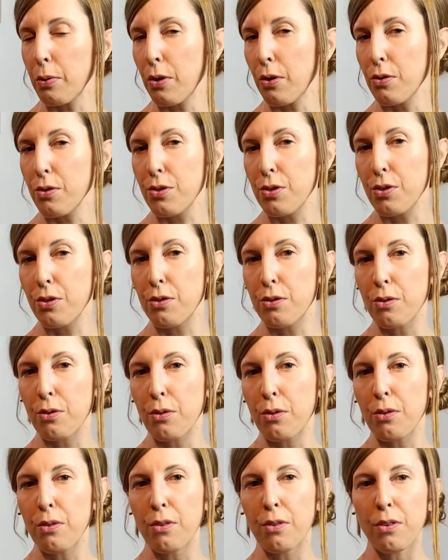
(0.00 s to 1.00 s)
pose to
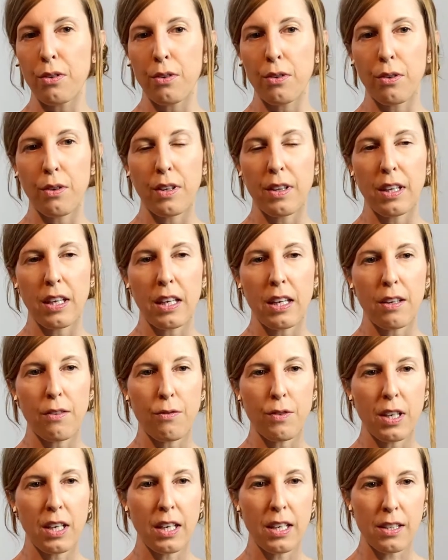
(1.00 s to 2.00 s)
do, in the
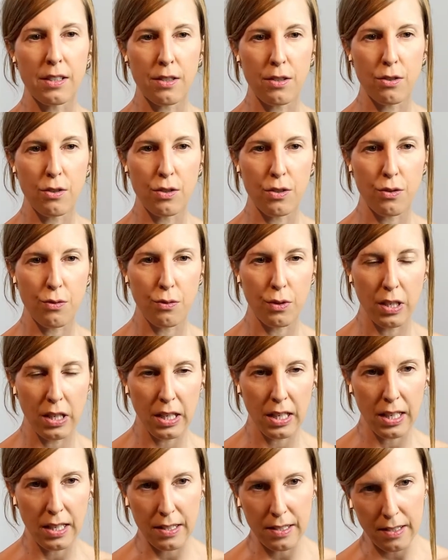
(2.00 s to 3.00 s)
evenings, to just
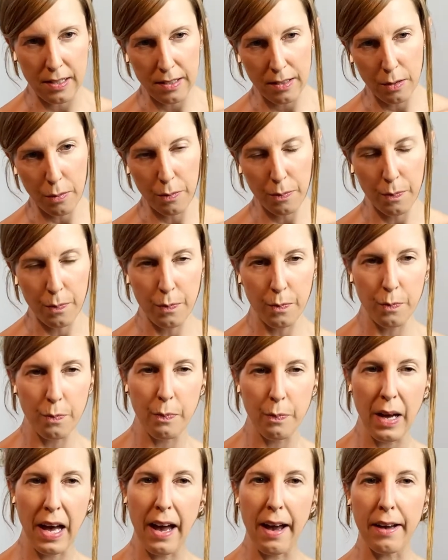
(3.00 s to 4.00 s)
release the
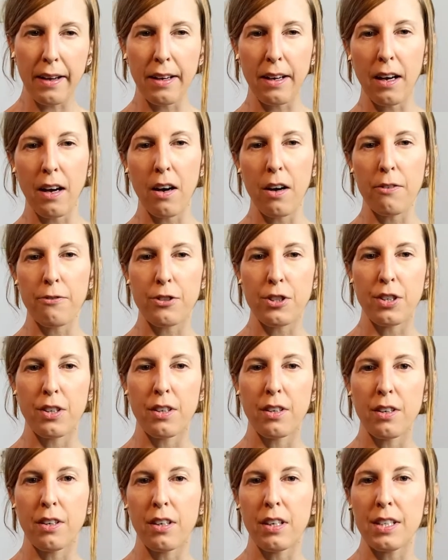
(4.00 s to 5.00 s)
back
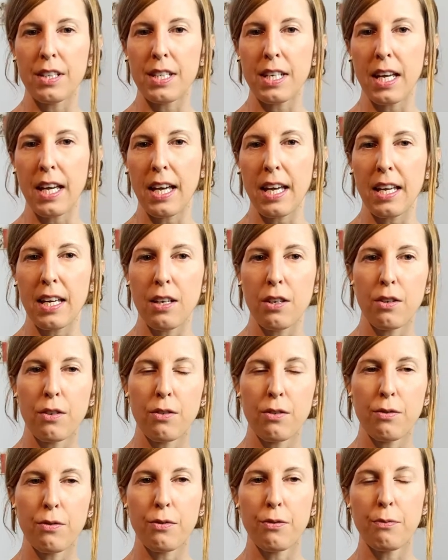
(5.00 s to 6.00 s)
after a day
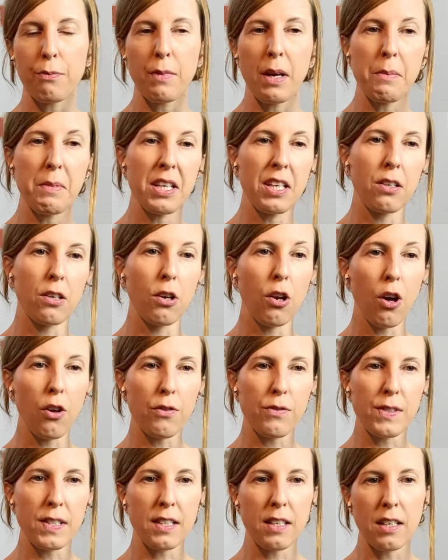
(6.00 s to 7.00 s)
of maybe a lot
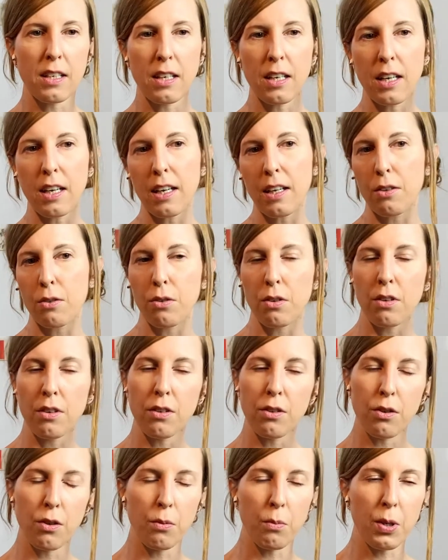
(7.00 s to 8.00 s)
of sitting or,
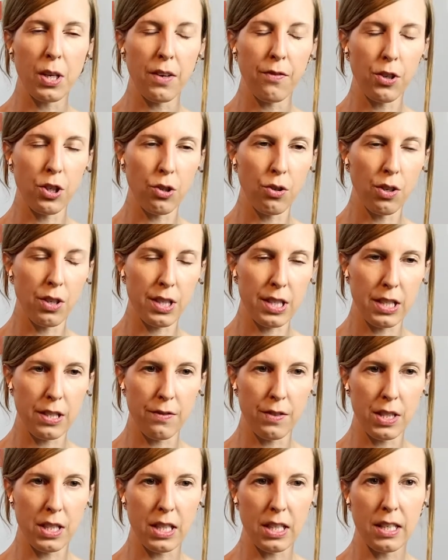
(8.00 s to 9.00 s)
whatever your
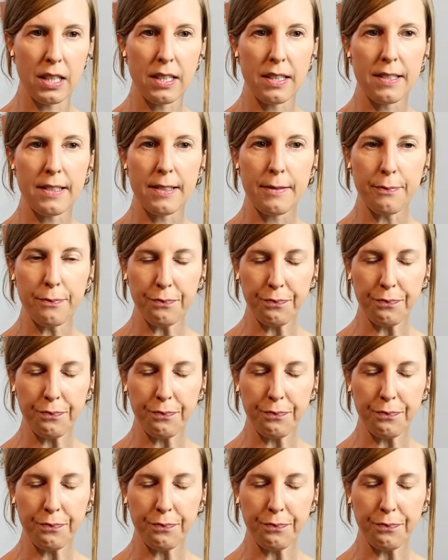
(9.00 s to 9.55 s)
activity is.